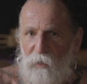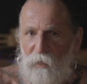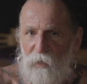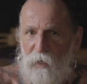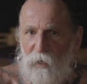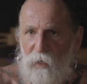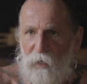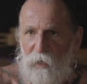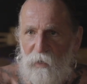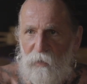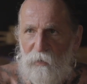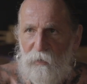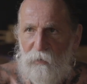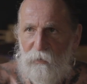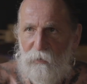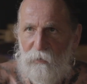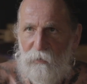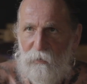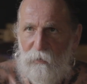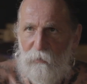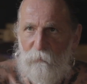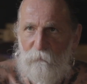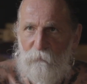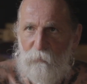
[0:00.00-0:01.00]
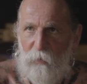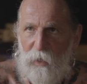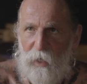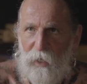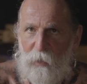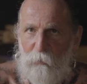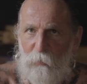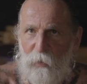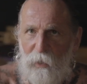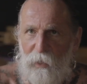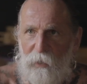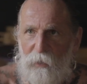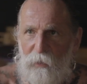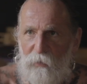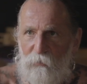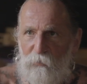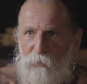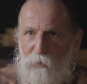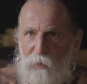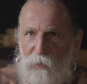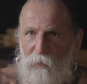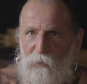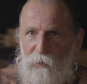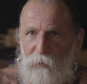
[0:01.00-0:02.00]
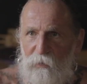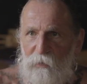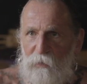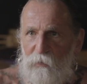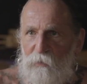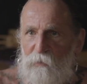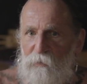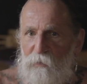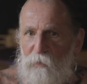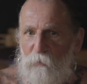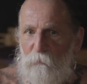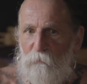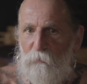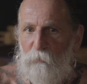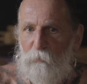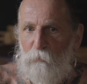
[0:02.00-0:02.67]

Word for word: And I believe that it is